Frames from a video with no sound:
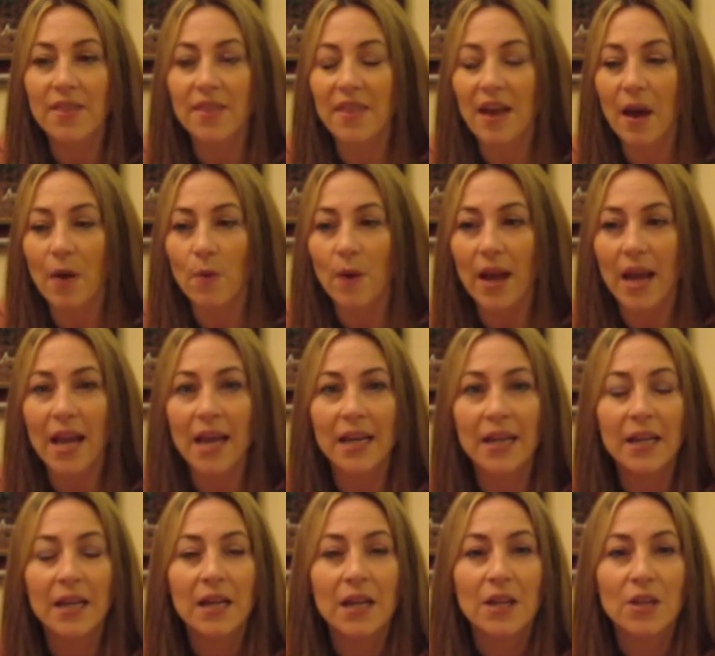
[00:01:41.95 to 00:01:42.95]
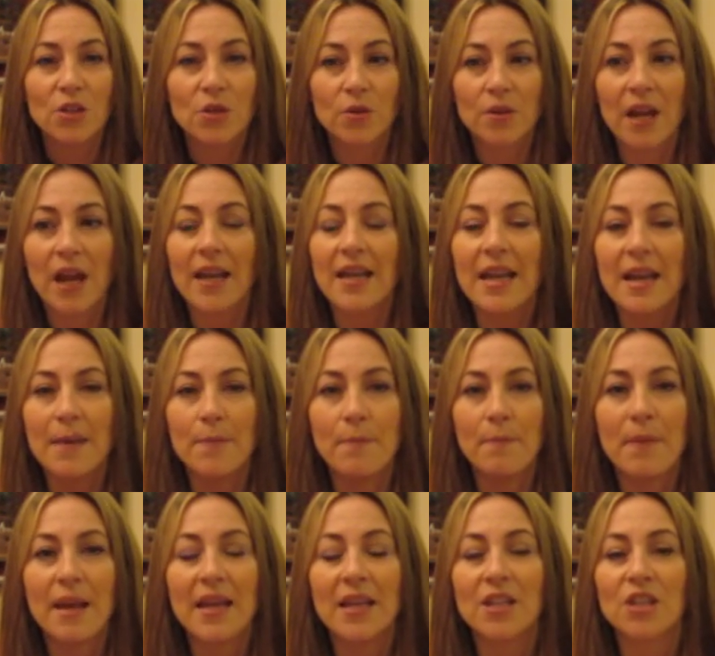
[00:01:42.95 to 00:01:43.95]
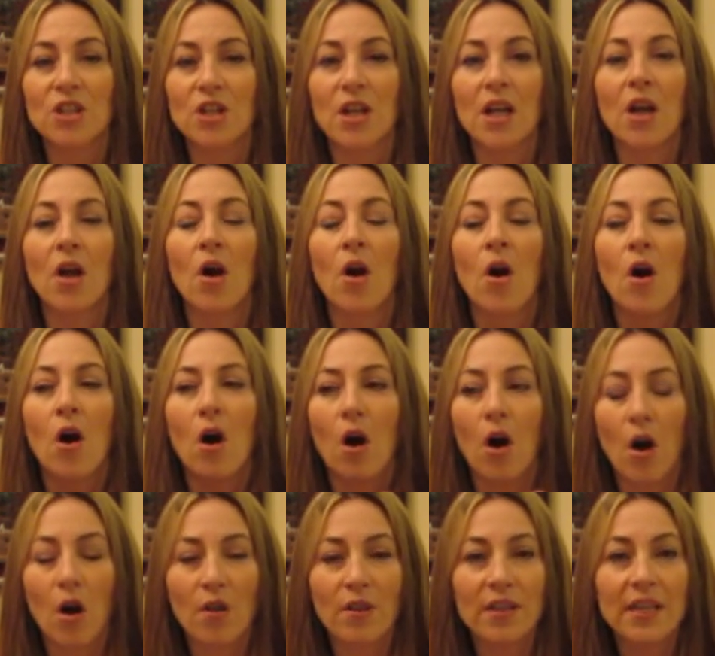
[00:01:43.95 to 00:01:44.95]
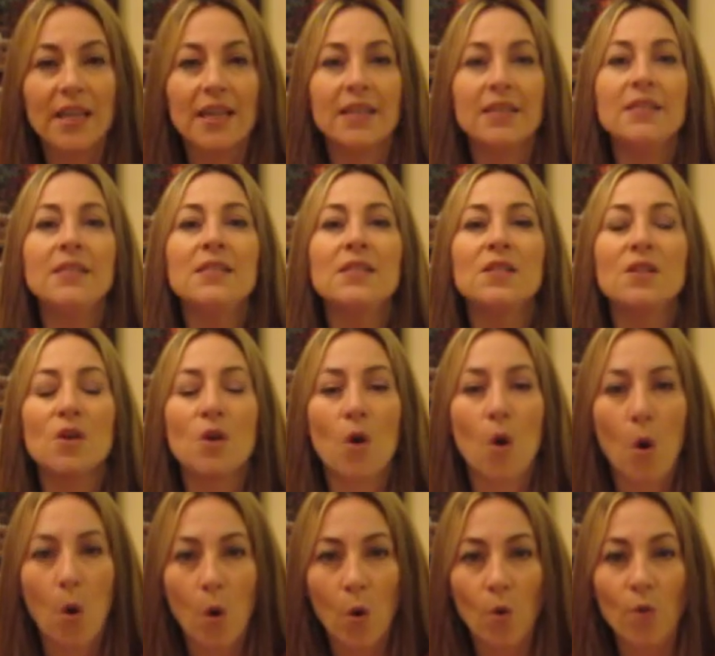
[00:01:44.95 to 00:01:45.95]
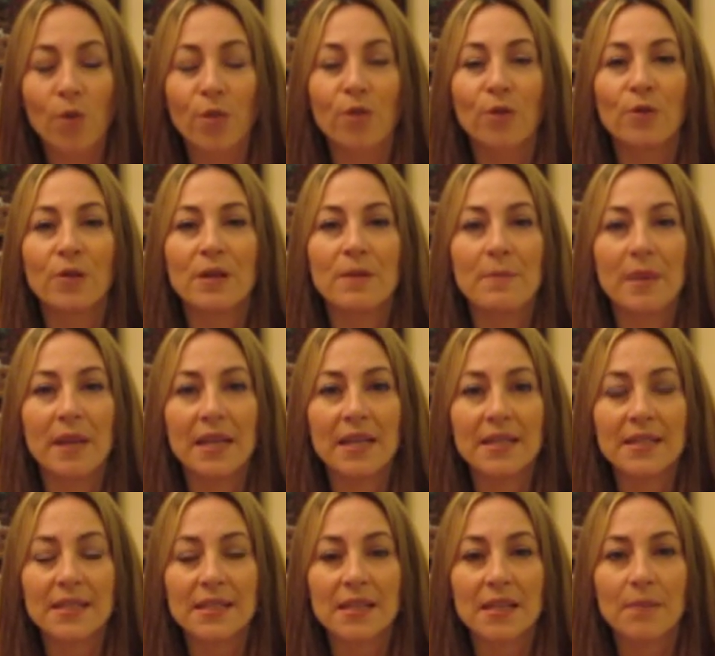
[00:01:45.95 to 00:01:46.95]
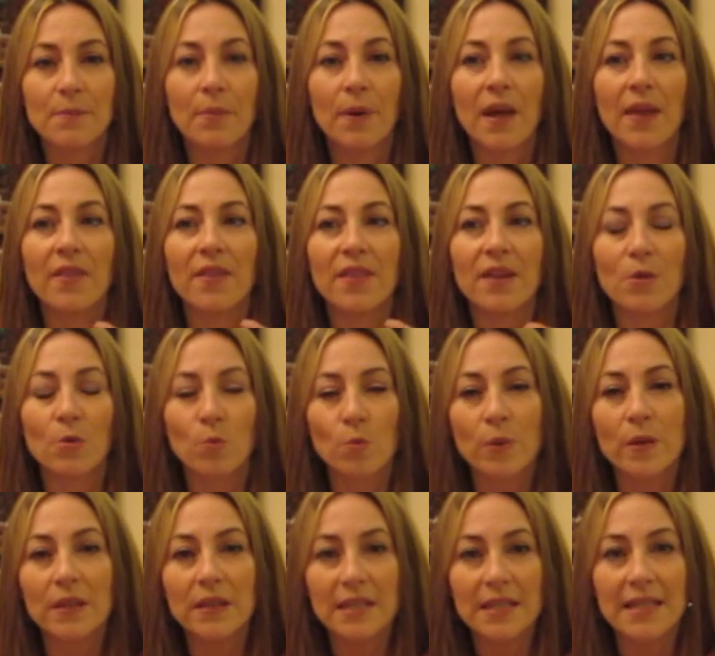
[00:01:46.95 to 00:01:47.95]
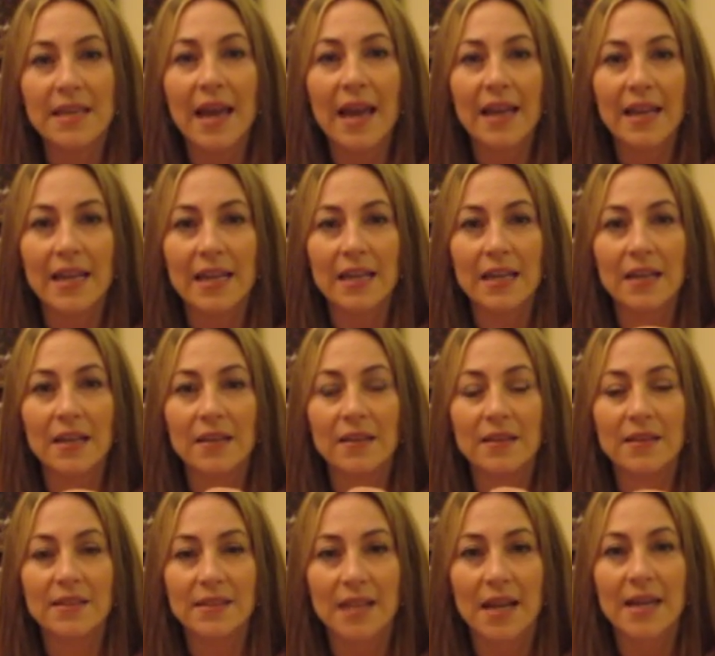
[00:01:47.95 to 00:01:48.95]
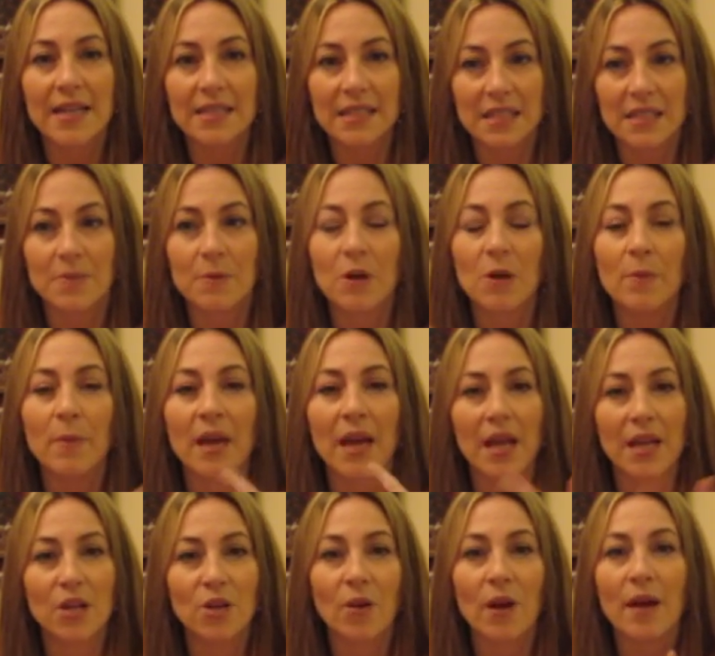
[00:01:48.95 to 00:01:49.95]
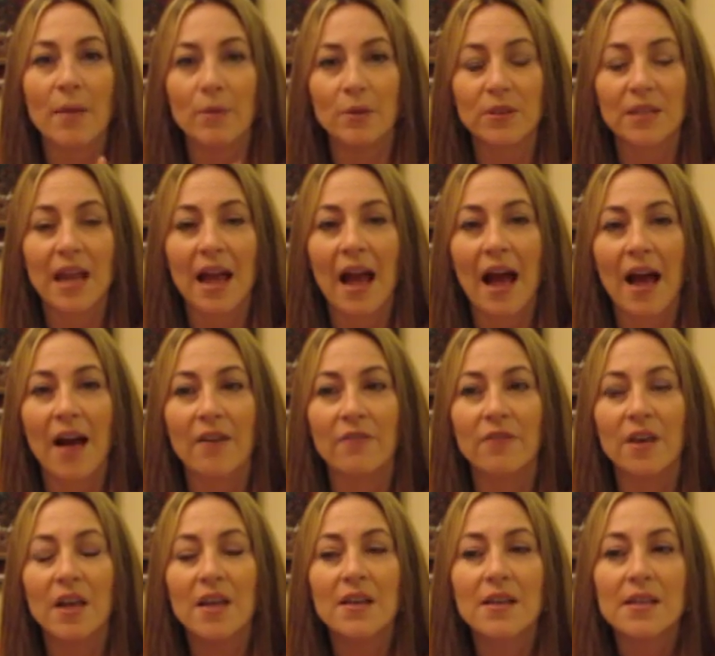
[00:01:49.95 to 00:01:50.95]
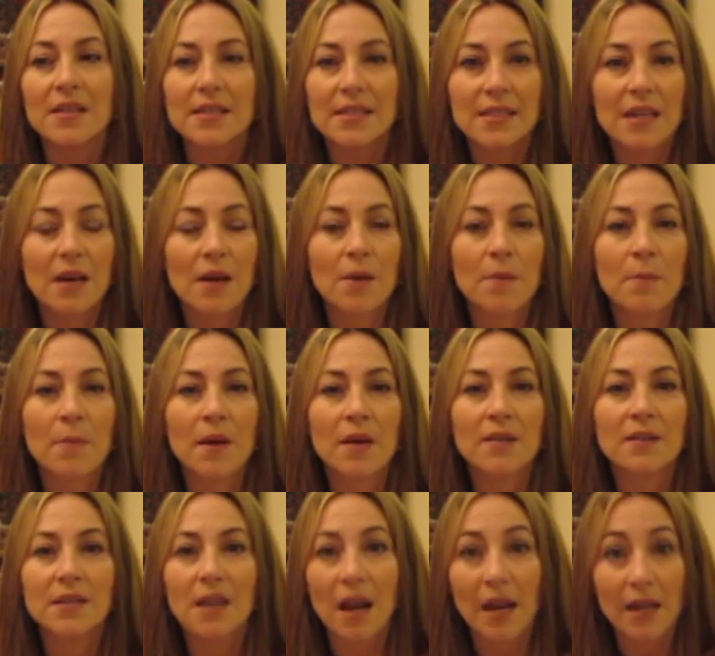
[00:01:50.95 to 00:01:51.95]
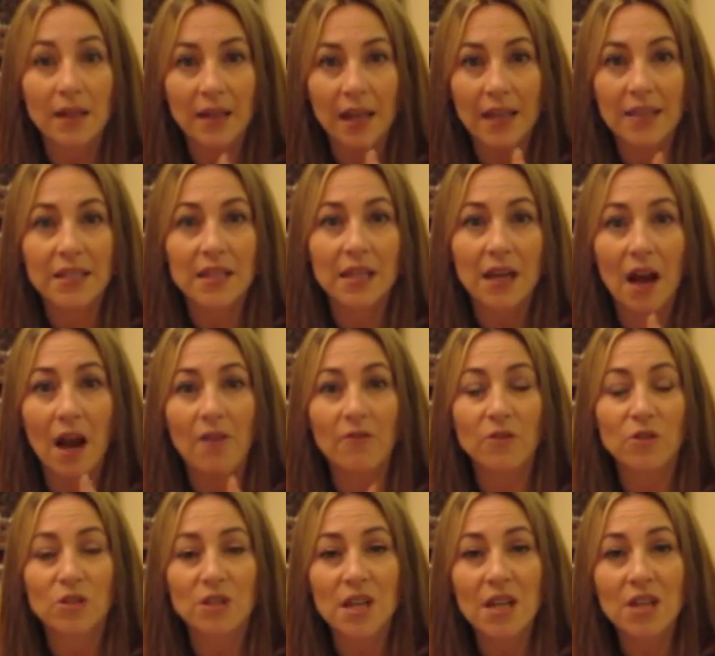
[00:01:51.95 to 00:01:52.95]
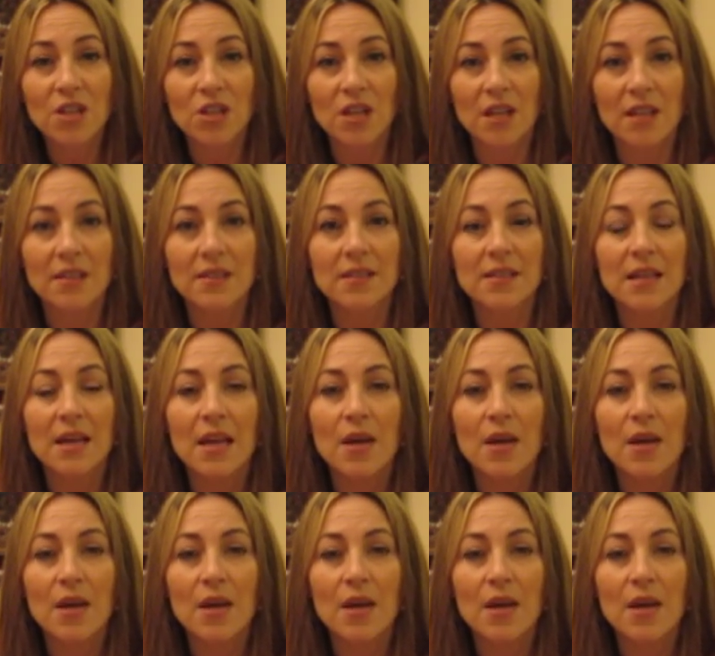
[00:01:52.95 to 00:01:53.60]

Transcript: That way you're not managing all the kids the whole 30 minutes, but they're really getting the science experiment, and you're able to have some dialectic conversations